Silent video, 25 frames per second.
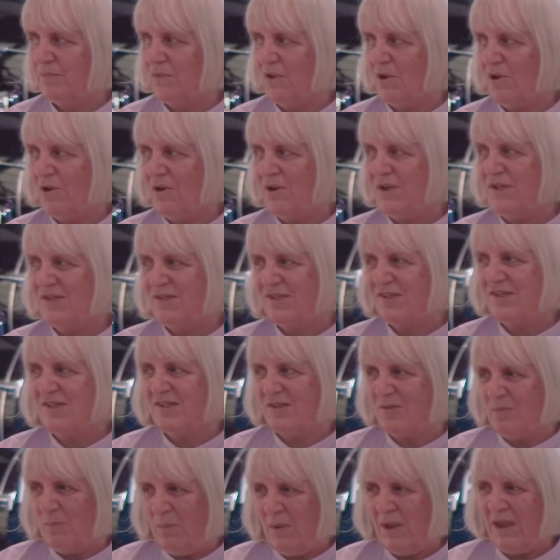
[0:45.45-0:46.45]
I
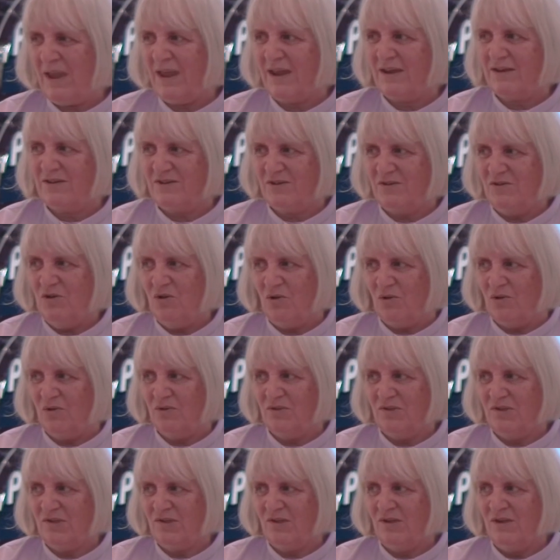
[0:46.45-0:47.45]
suspect
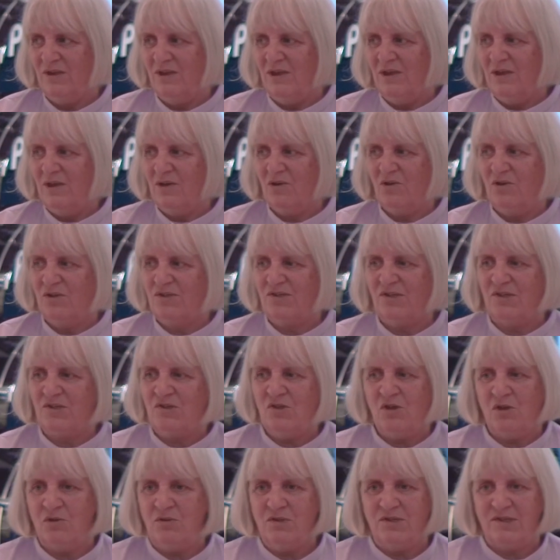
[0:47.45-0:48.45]
not, because there's
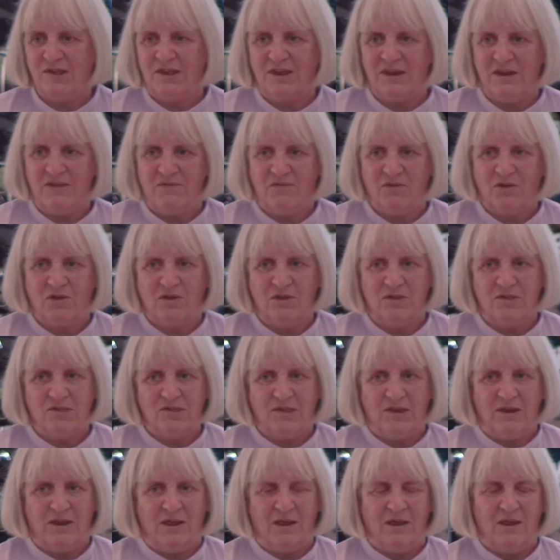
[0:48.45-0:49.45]
no significance
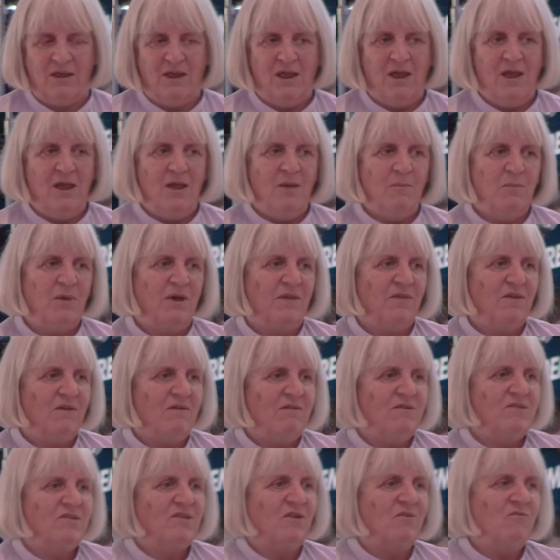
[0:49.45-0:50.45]
in it. But there
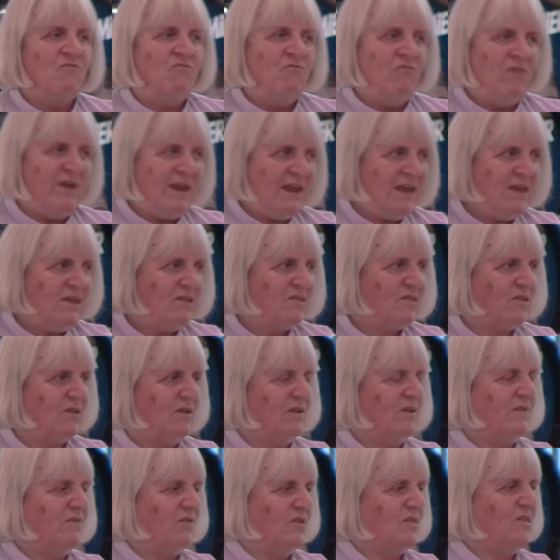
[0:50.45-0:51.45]
is a
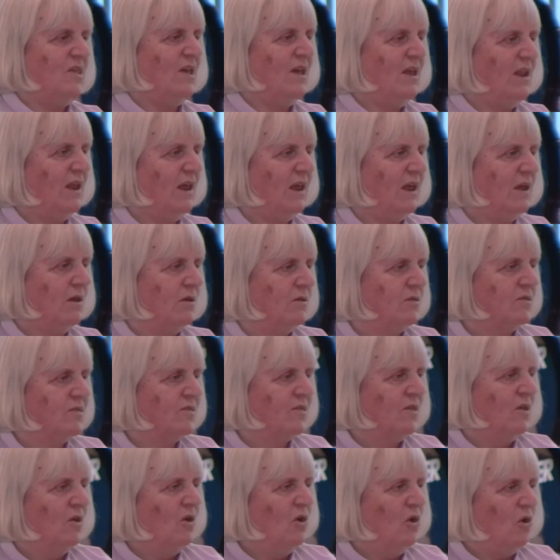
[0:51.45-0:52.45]
reason for telling us
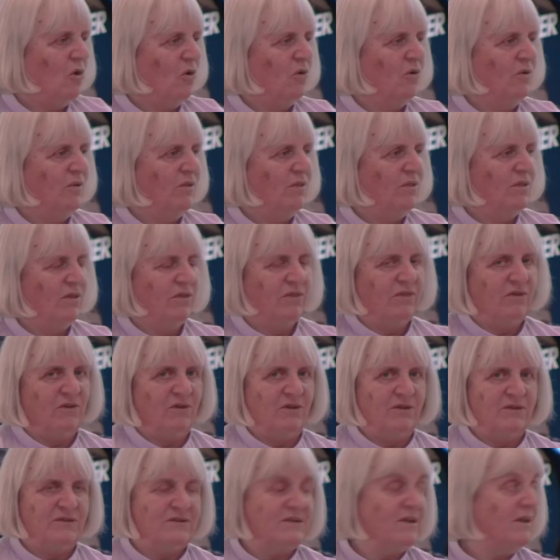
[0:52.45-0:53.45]
on the
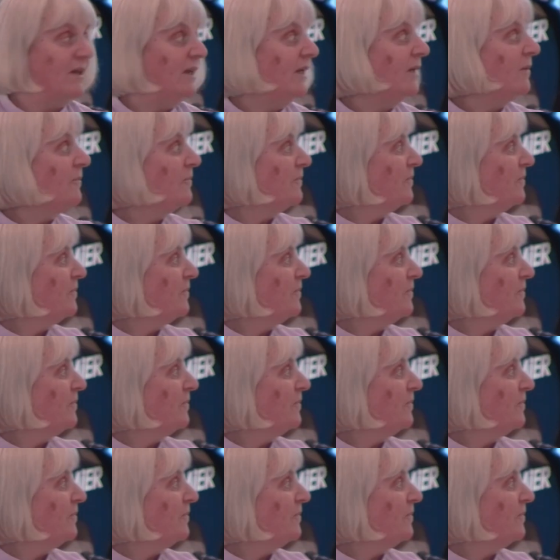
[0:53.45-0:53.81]
third day.